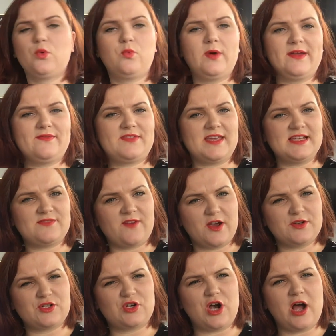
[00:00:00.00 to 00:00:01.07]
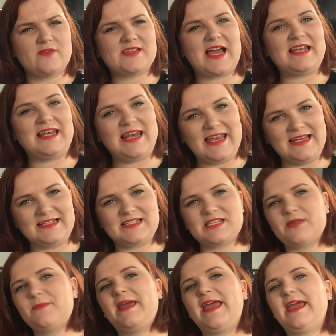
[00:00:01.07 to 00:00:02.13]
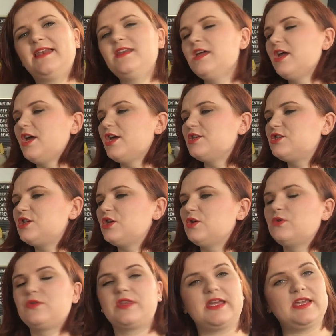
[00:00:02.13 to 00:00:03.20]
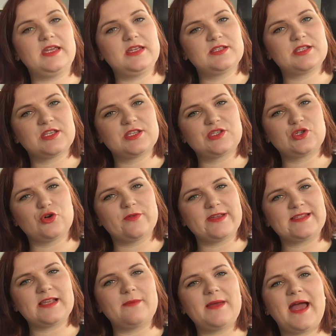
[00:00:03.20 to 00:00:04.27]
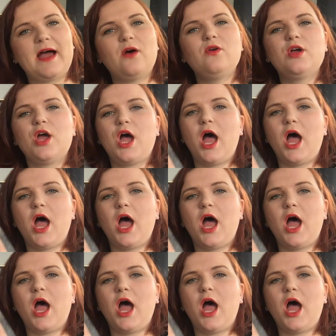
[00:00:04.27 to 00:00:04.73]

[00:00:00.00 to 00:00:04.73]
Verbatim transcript: with these photographs and linked them in to the to the story somehow